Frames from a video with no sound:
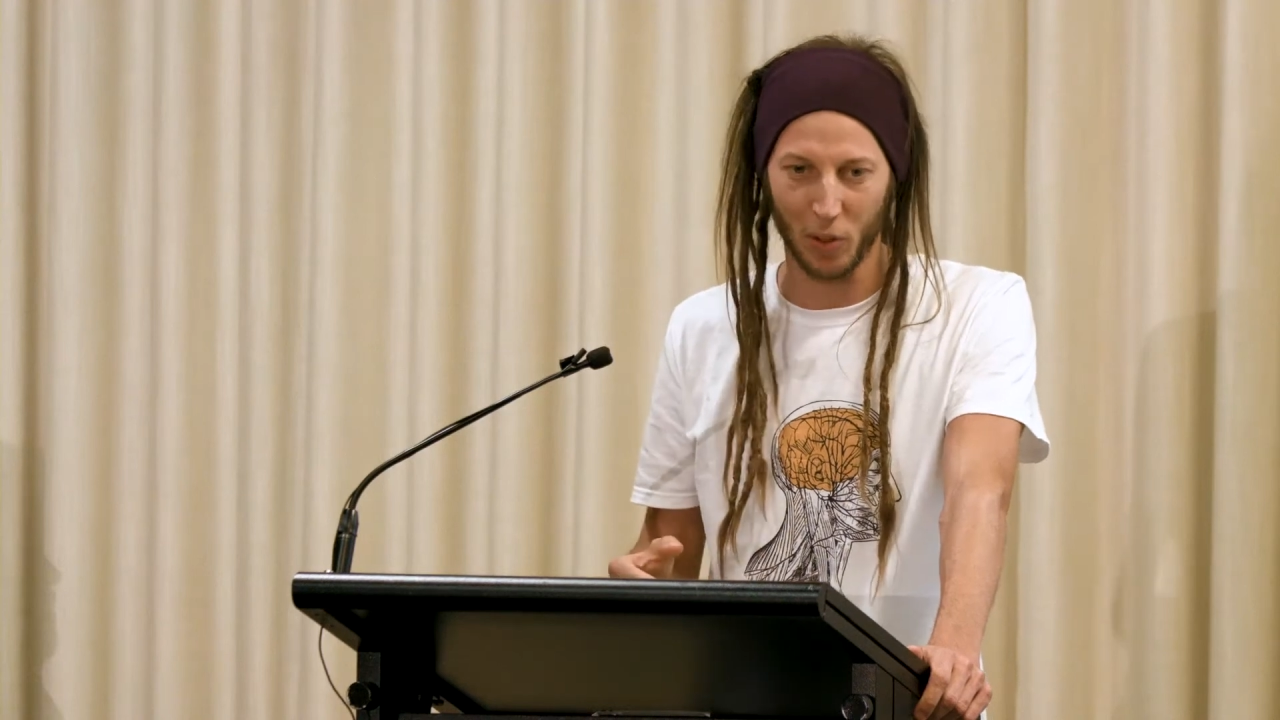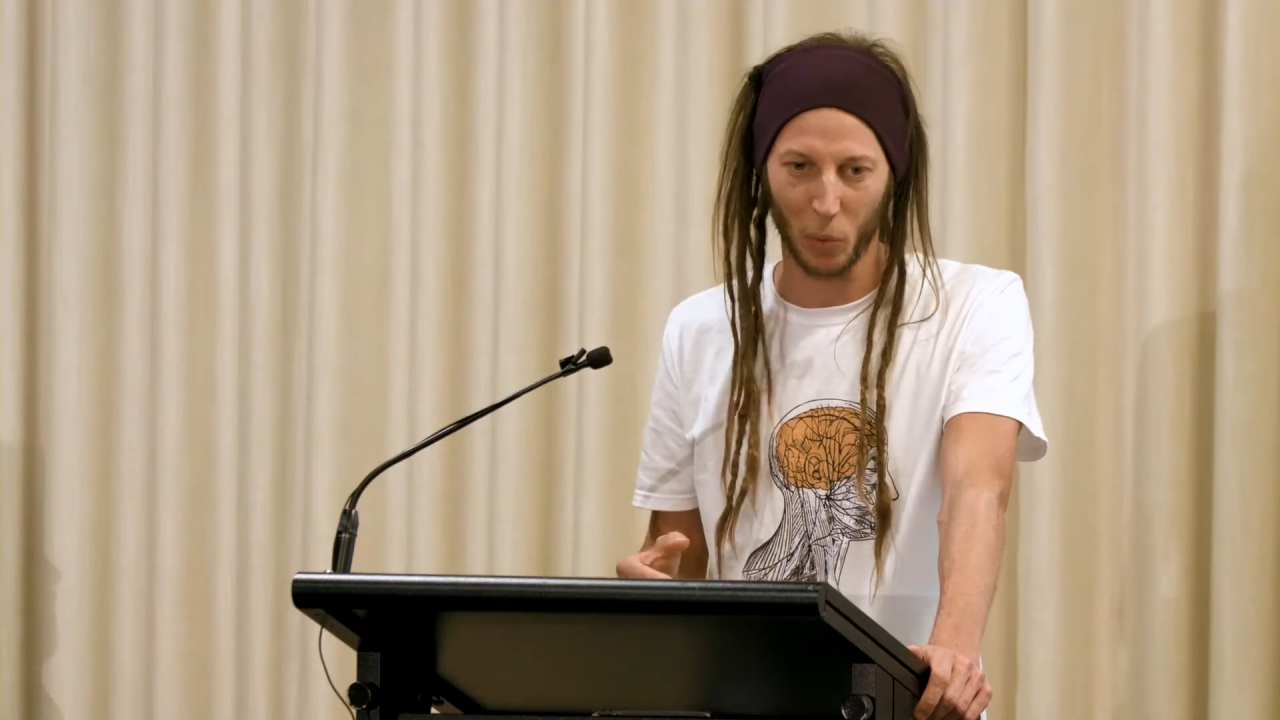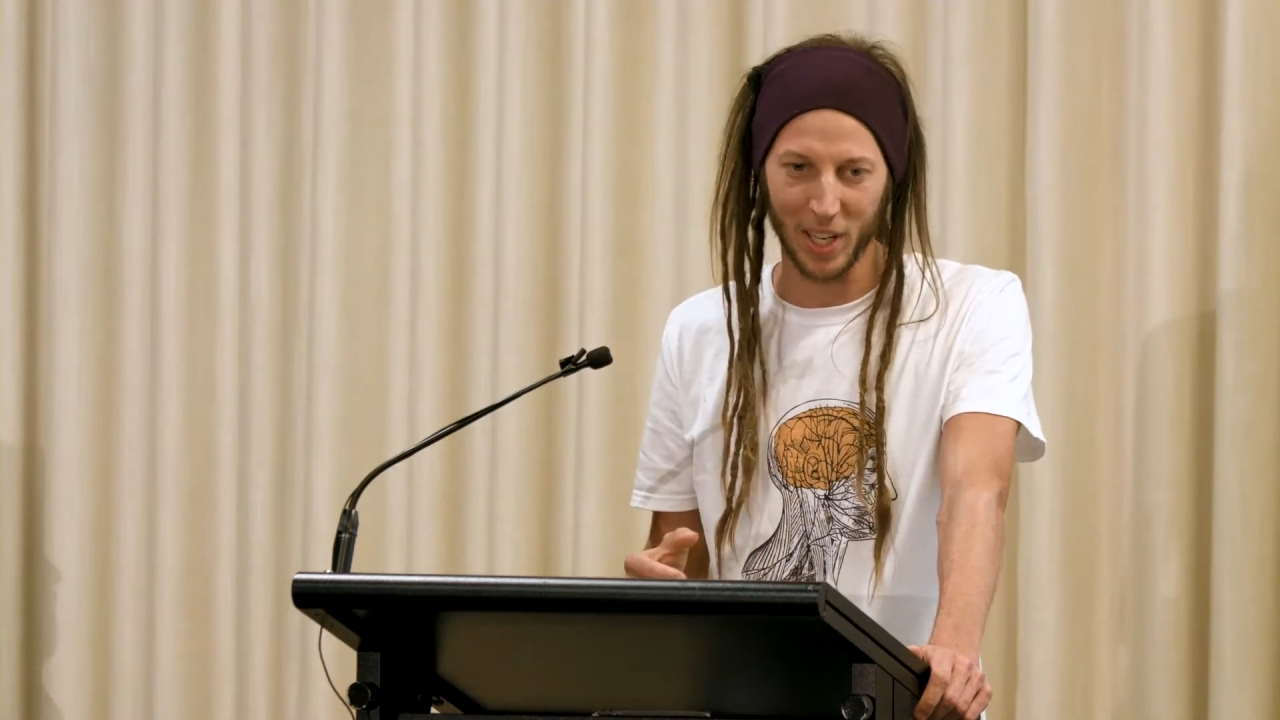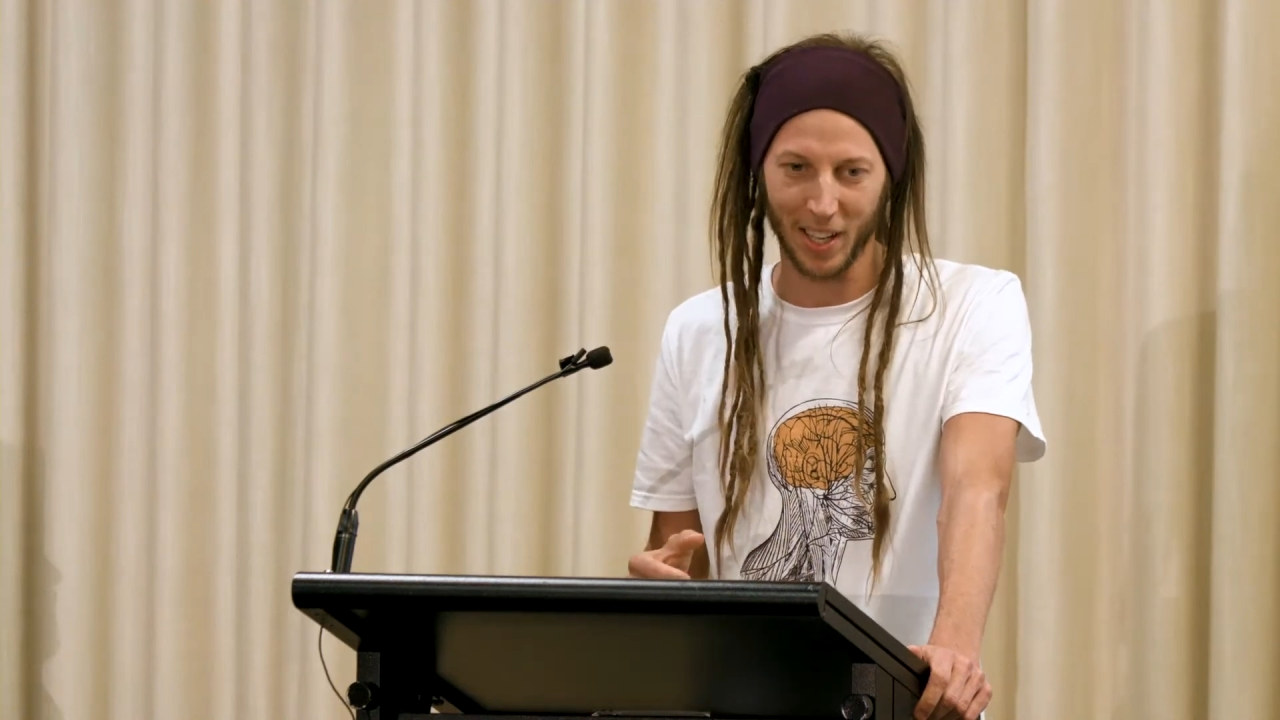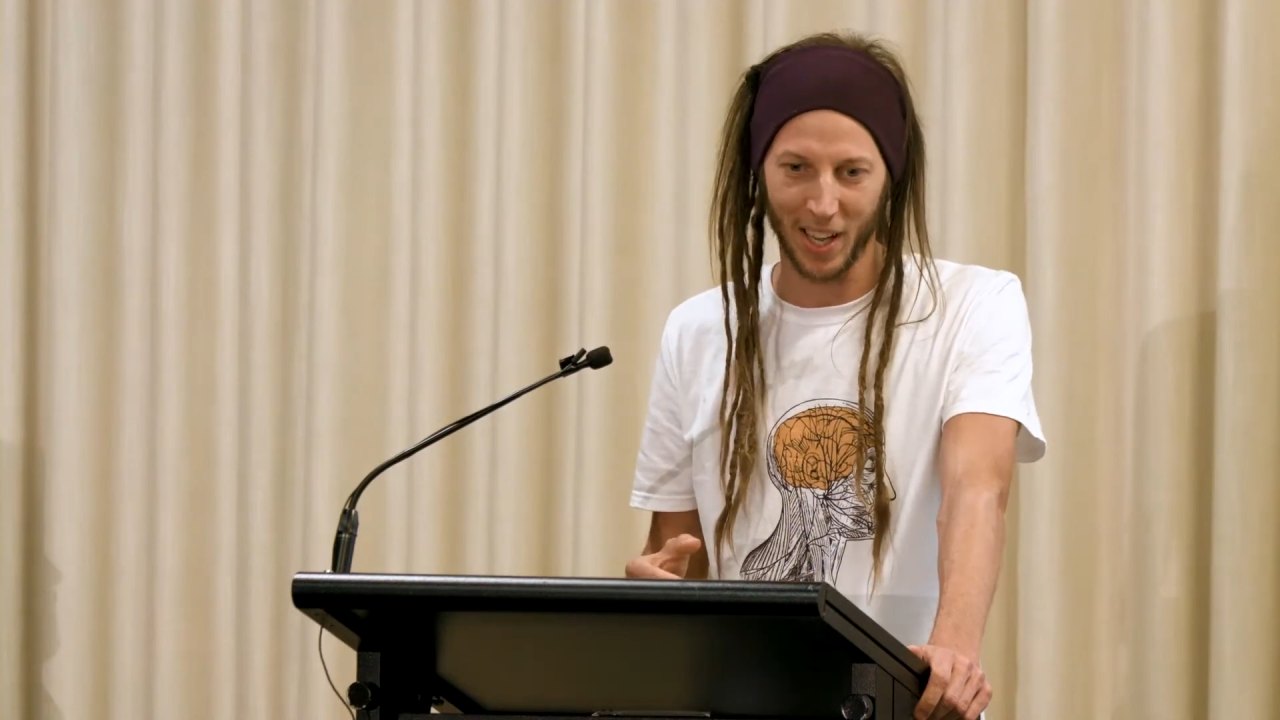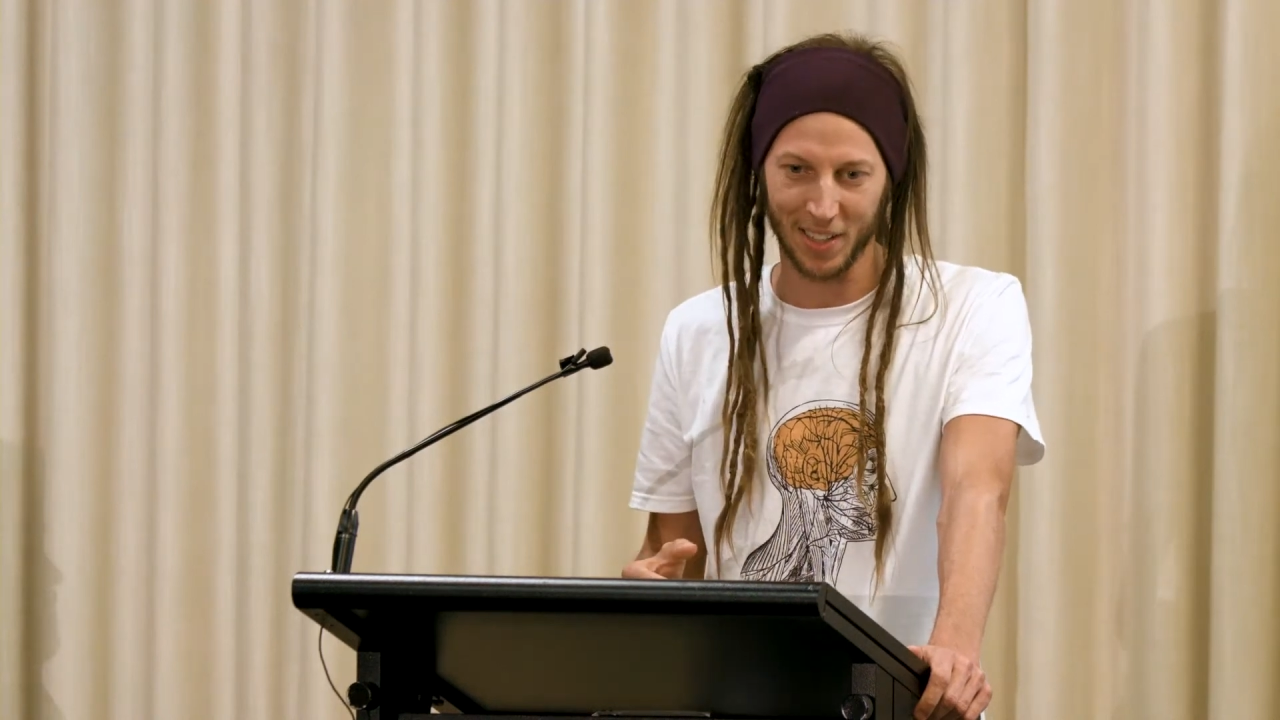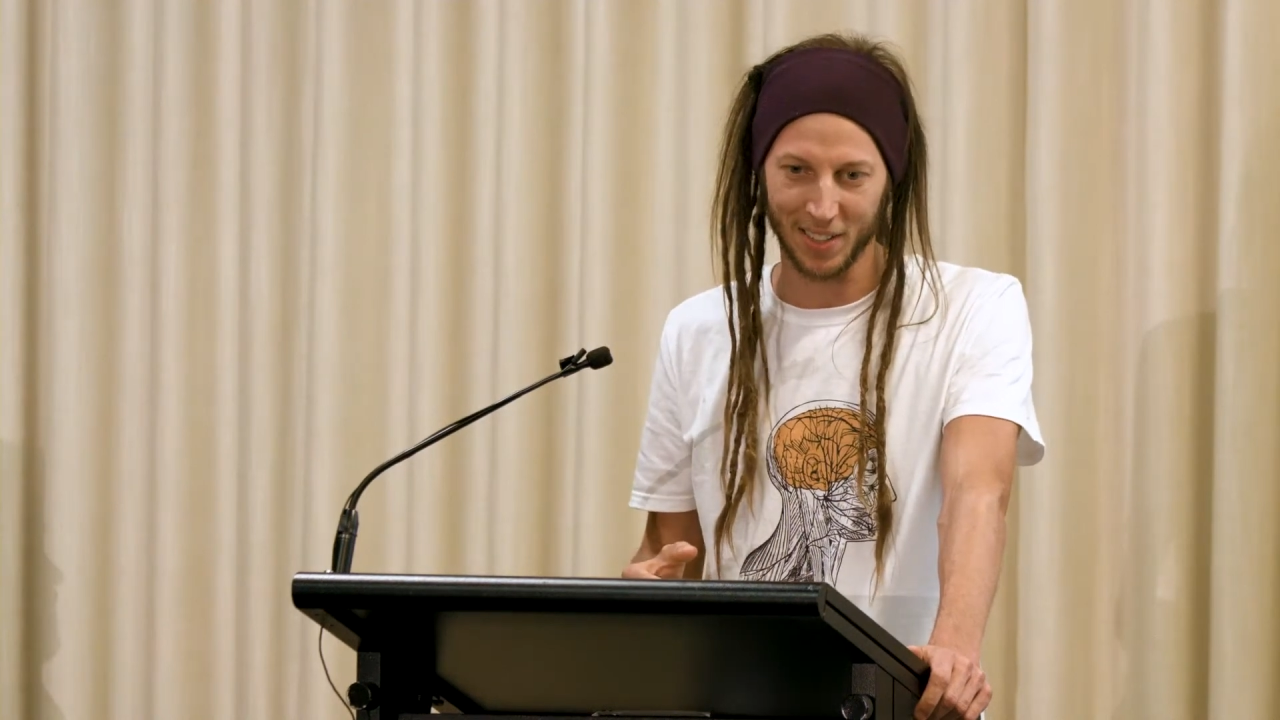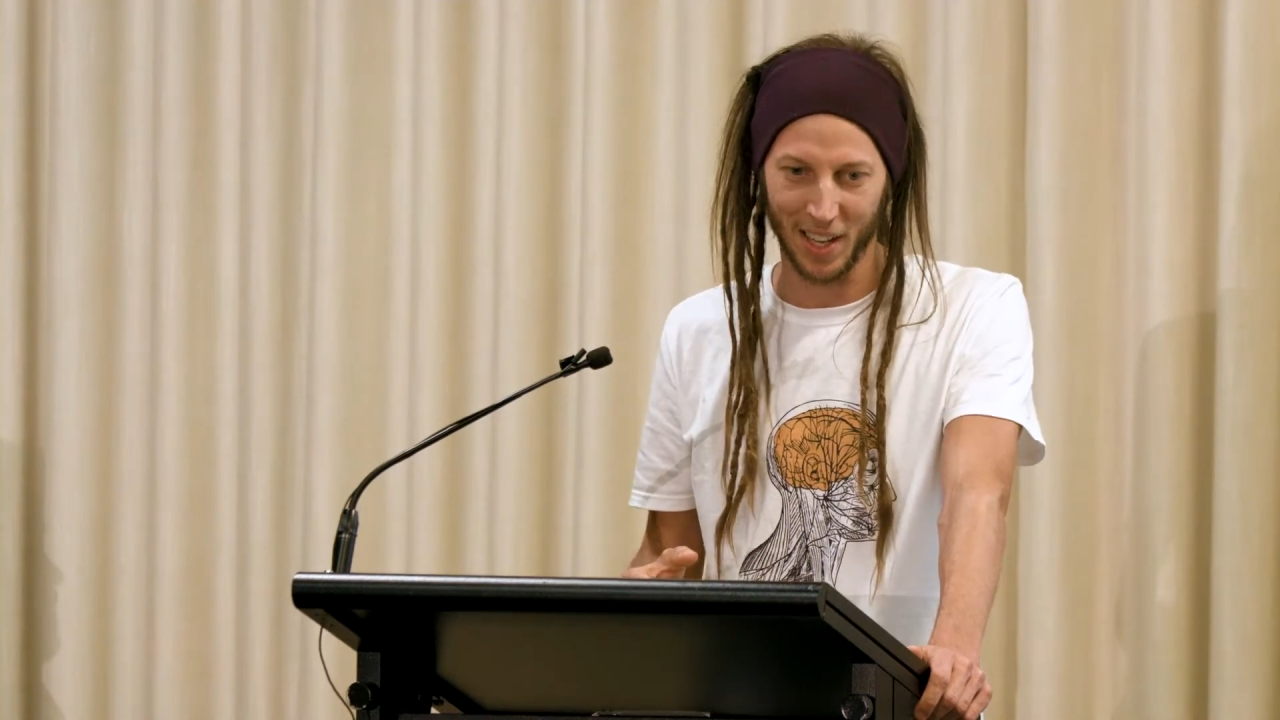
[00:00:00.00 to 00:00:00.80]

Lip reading: the weekend,